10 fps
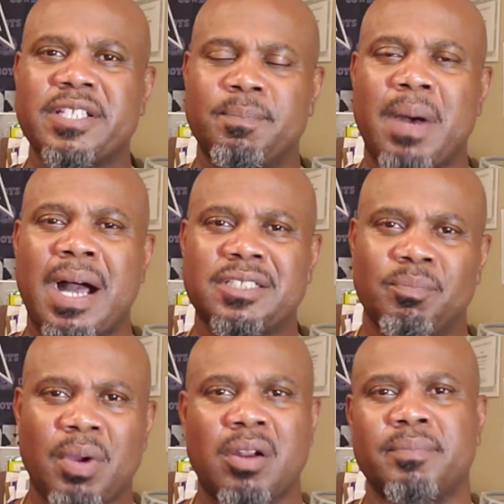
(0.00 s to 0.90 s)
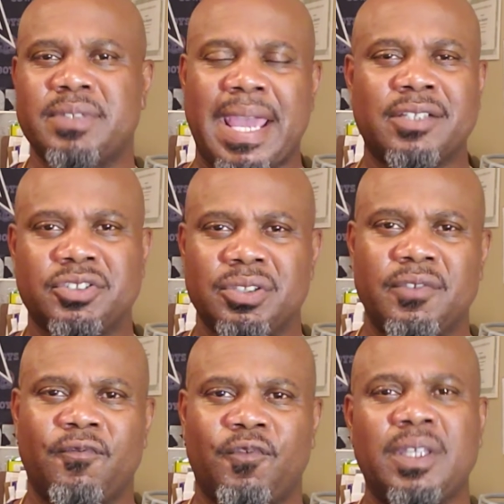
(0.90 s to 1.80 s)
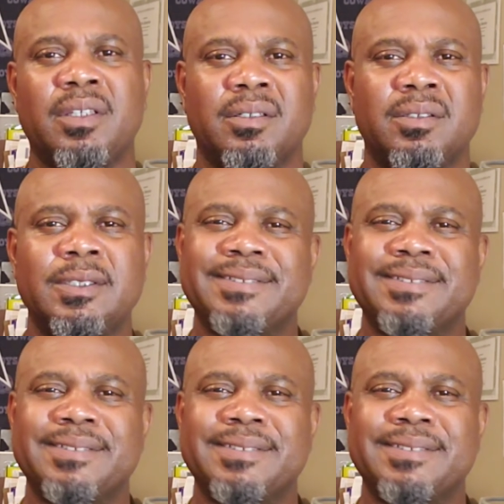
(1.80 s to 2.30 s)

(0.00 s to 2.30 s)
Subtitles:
box and brought him down to the field.